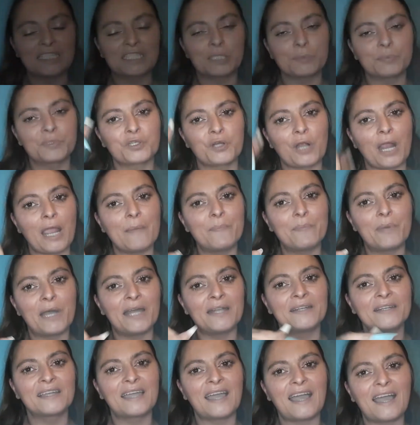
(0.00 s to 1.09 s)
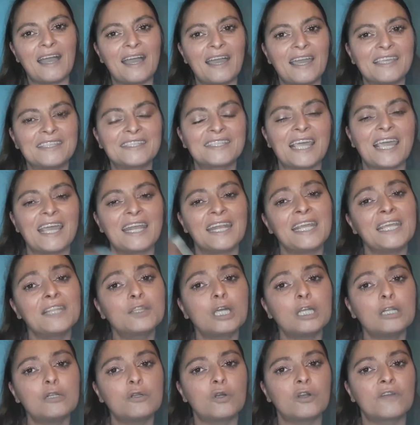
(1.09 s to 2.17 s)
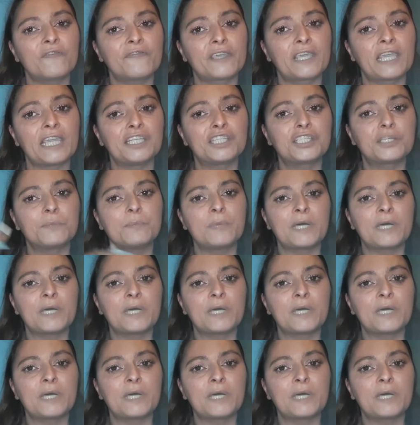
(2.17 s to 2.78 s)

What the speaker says: subscribe button, guys, and hit that notification